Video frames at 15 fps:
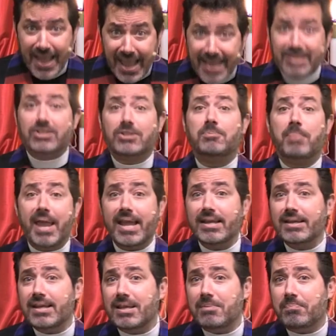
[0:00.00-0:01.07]

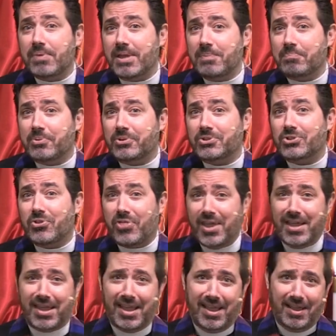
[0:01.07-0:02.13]
expanding people's
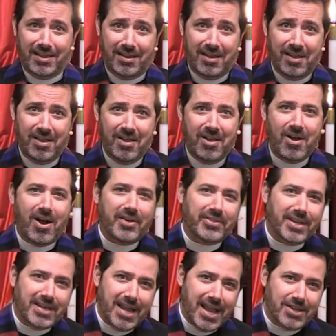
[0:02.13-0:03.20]
thinking on
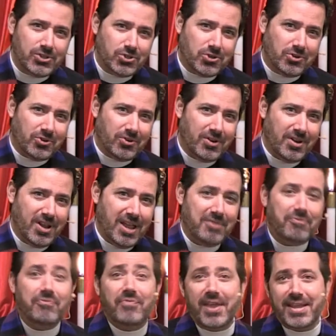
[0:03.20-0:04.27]
the nature
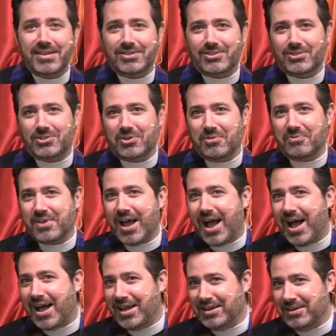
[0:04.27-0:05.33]
and face of
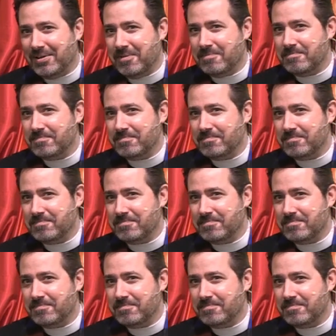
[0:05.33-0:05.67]
God.